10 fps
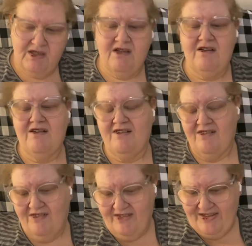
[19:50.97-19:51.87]

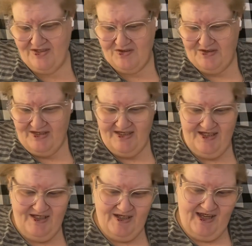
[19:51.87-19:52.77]
I just
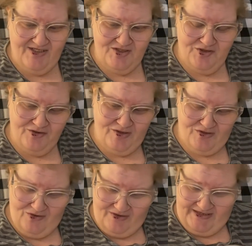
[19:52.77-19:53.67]
I just heard this
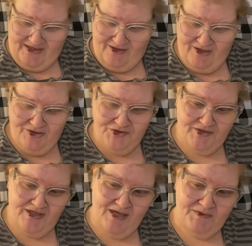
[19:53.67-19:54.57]
song like a hundred
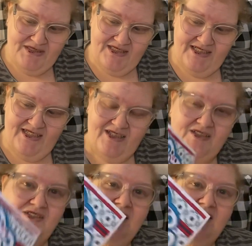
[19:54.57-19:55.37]
times today.